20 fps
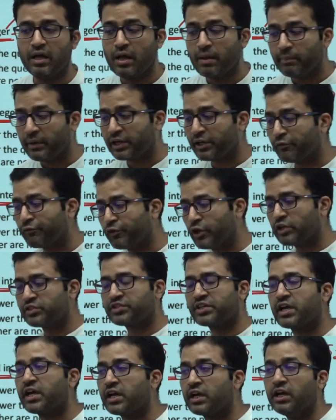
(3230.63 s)
But if you are
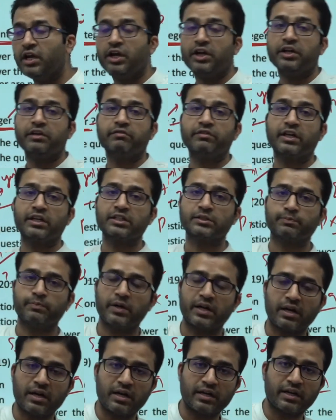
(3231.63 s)
saying if there is
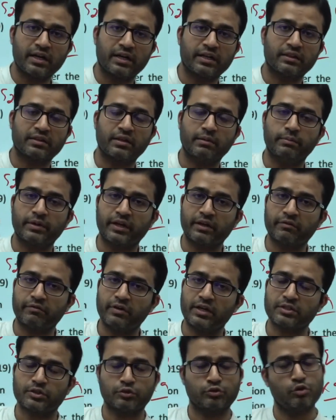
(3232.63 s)
paratha in the
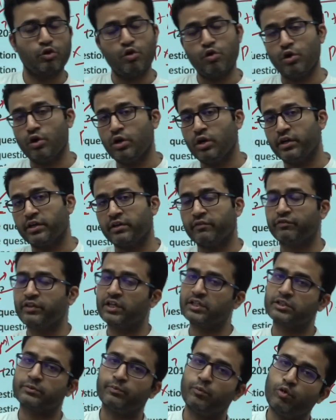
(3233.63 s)
breakfast, no. If there
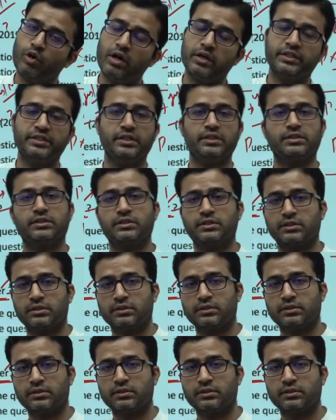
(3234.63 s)
is poha, yes.